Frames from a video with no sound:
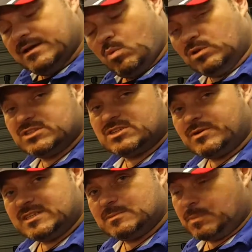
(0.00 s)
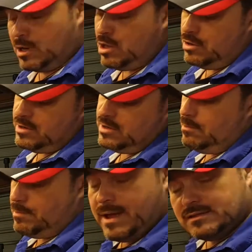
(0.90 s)
wants to explode
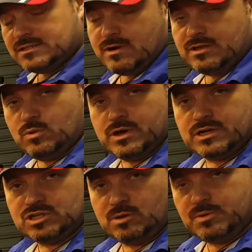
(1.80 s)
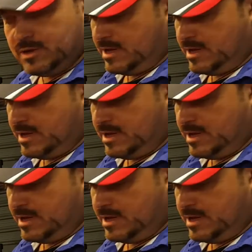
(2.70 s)
and bounce around the workshop